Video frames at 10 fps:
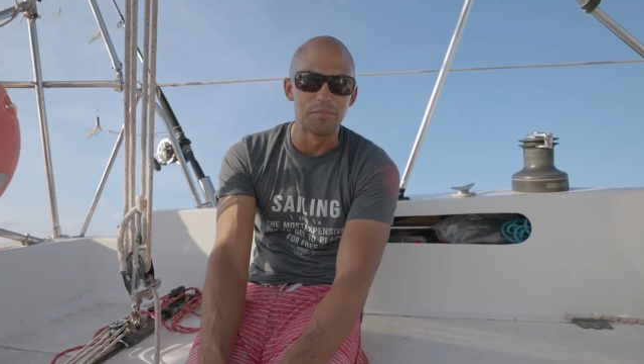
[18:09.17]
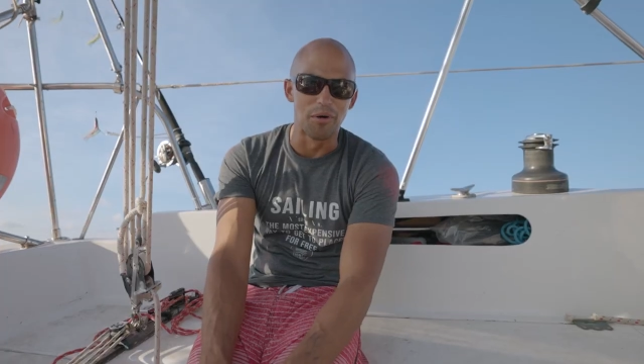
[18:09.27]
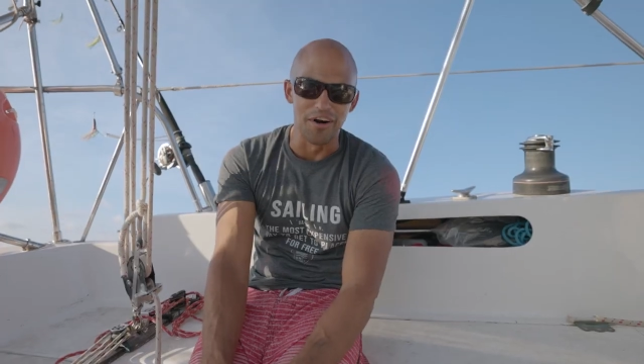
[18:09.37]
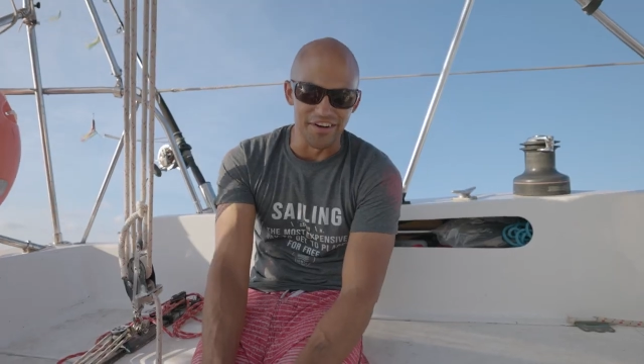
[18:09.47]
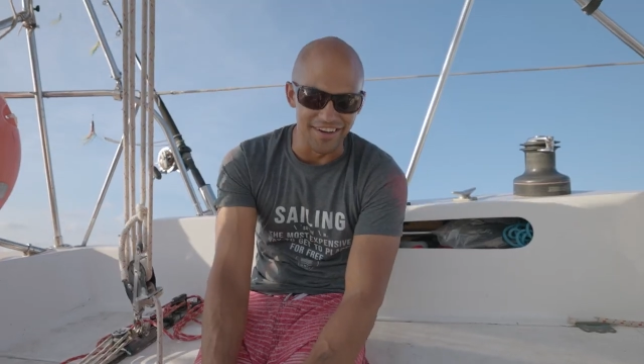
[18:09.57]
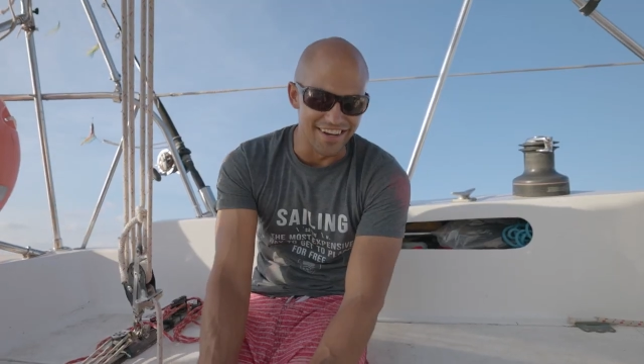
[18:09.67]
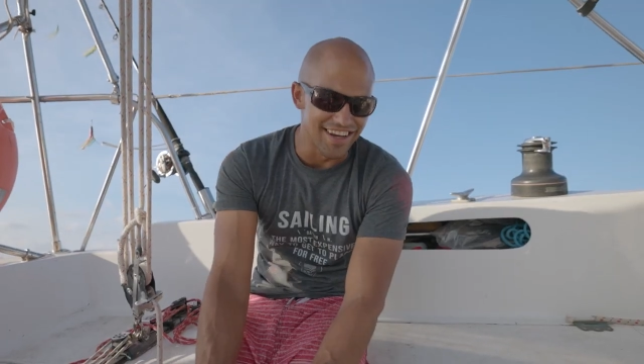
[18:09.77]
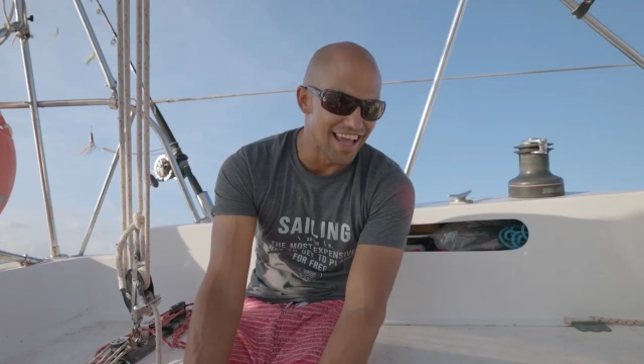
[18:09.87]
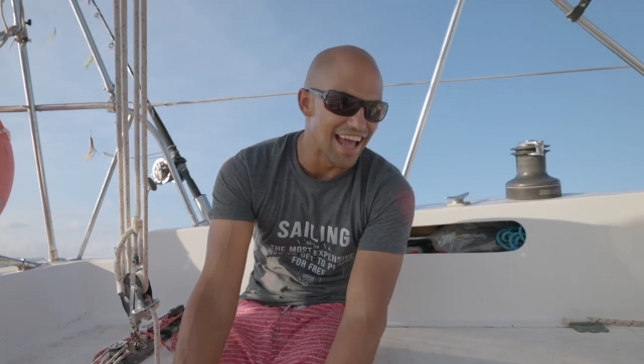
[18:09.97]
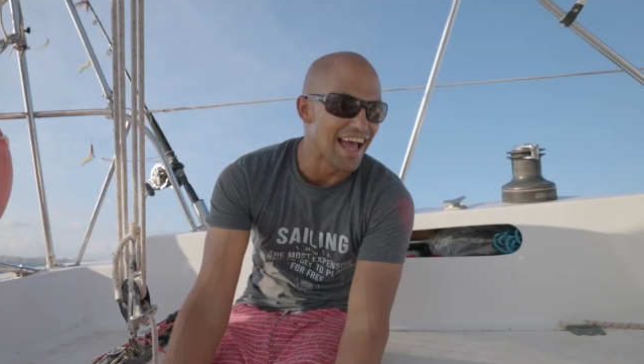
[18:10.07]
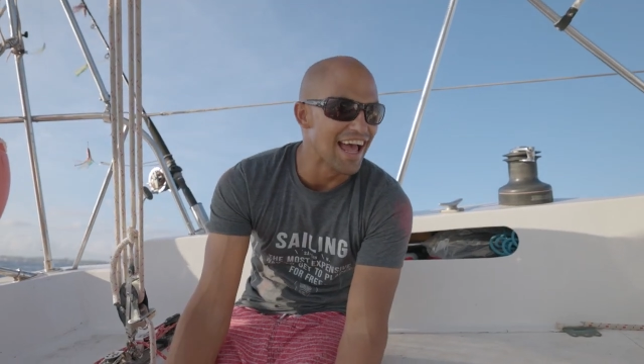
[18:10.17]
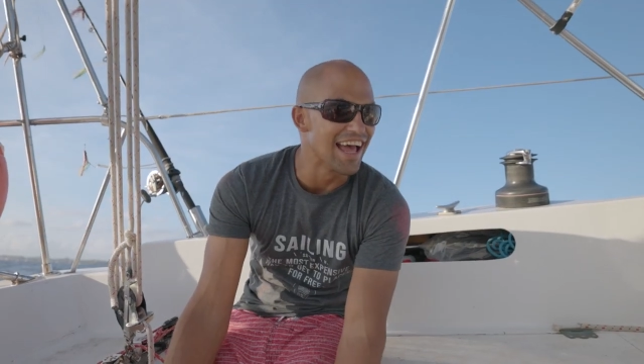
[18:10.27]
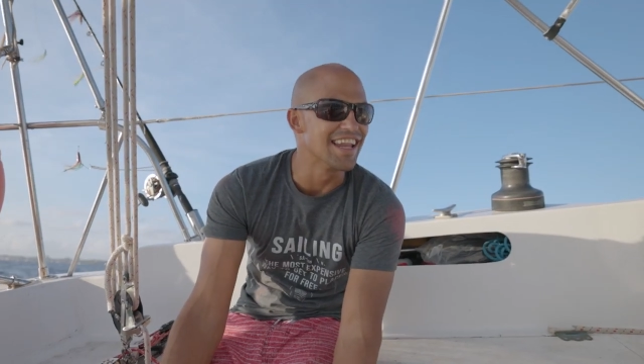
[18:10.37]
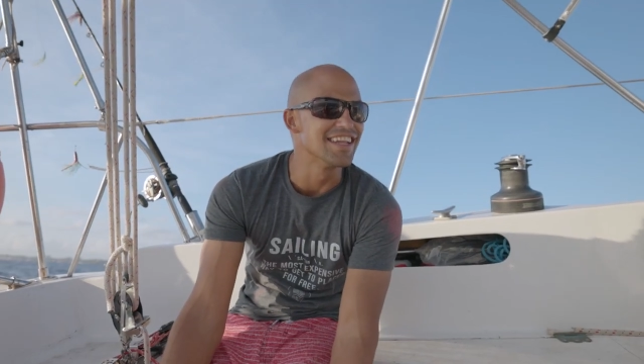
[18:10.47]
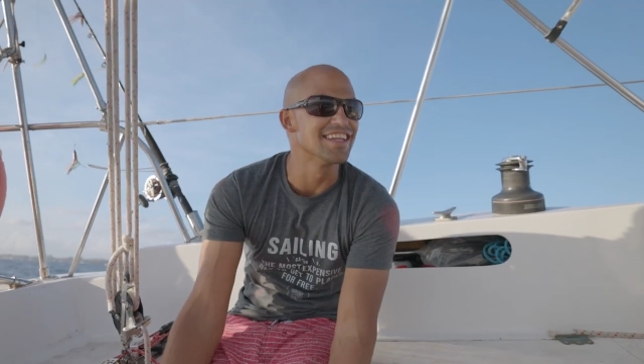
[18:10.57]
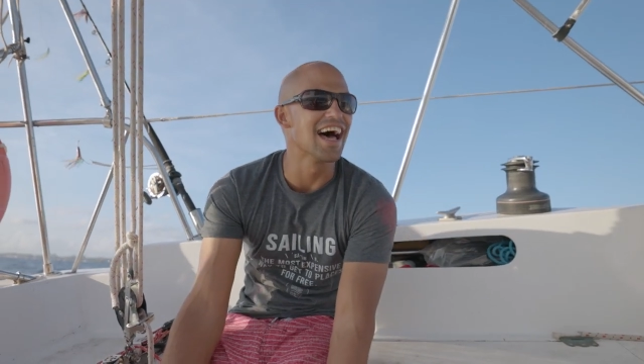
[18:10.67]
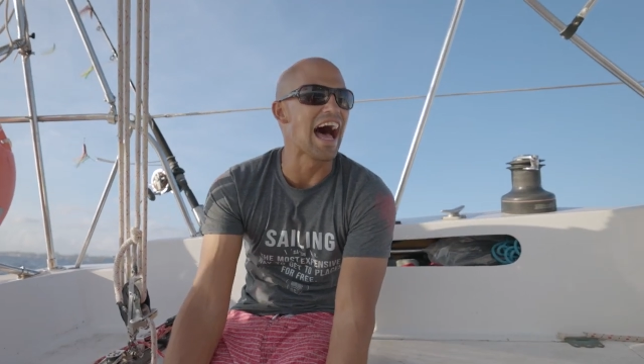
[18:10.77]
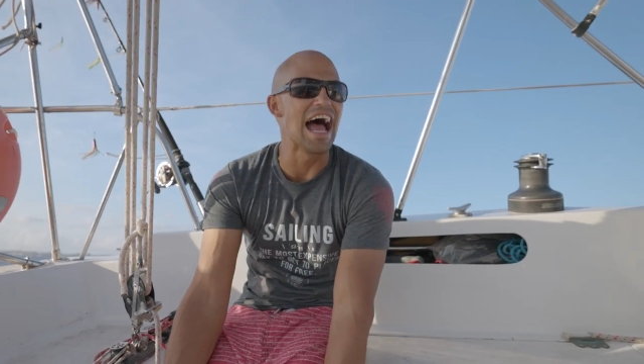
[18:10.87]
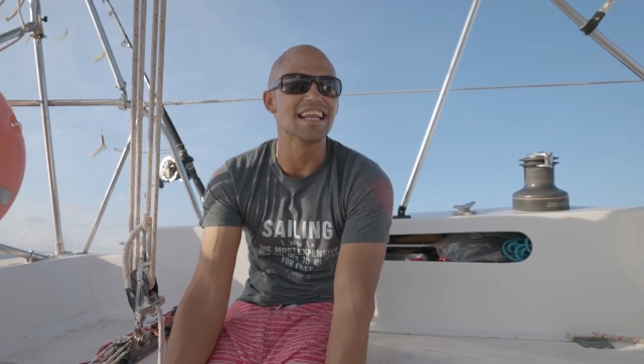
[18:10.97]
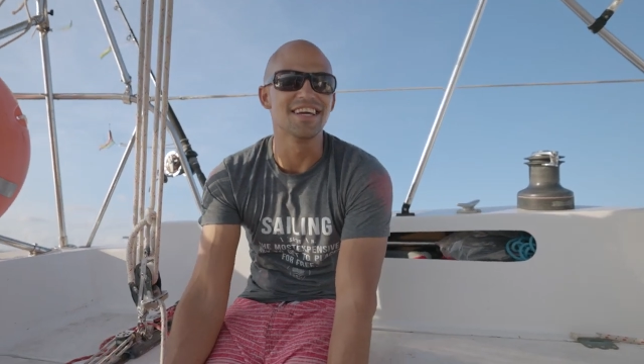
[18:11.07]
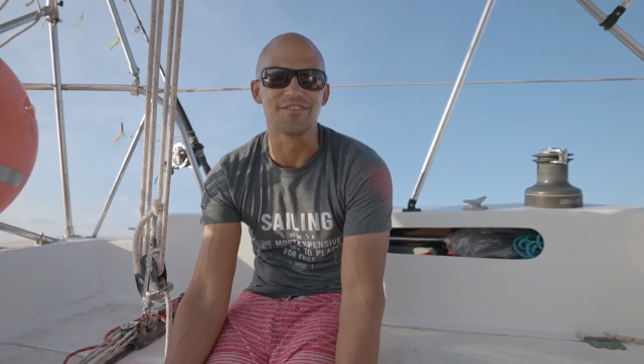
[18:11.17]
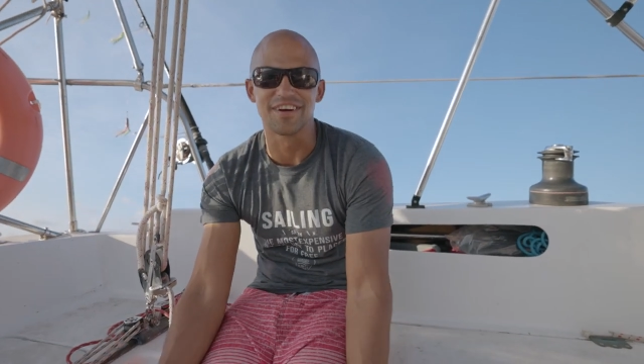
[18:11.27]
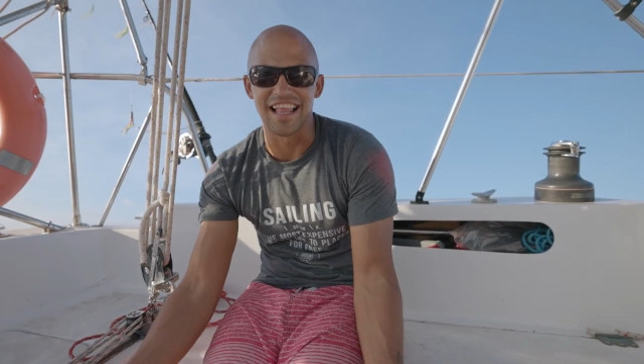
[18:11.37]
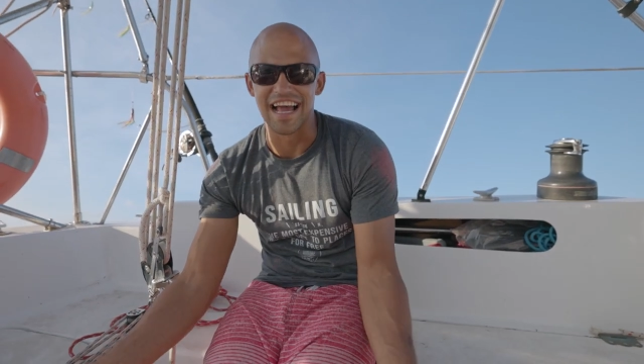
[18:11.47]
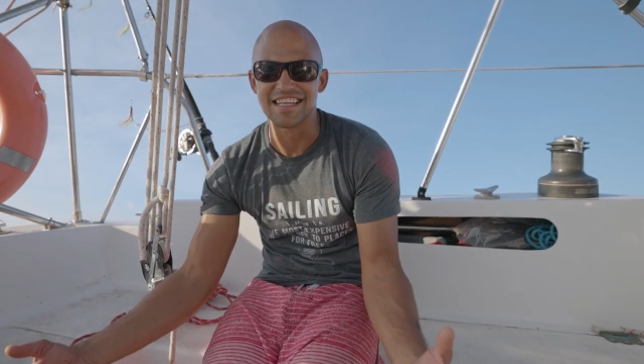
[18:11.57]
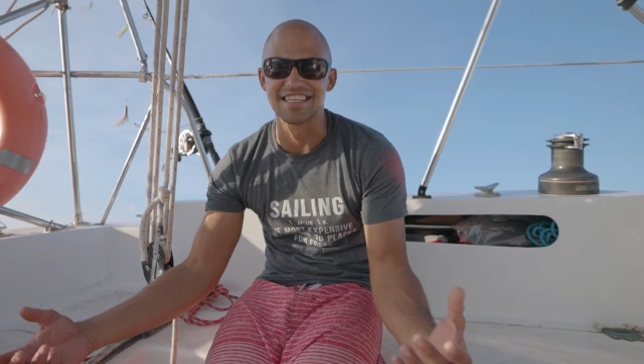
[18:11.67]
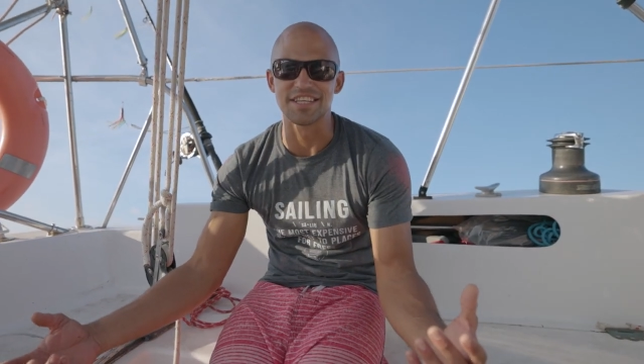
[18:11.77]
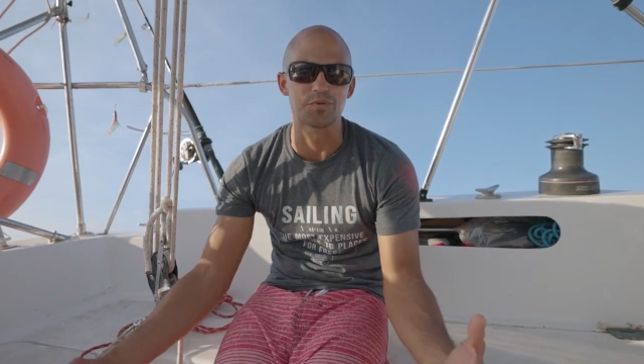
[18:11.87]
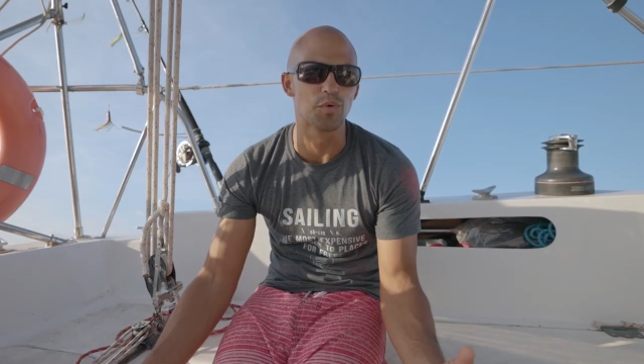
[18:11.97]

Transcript: important and I didn't realize this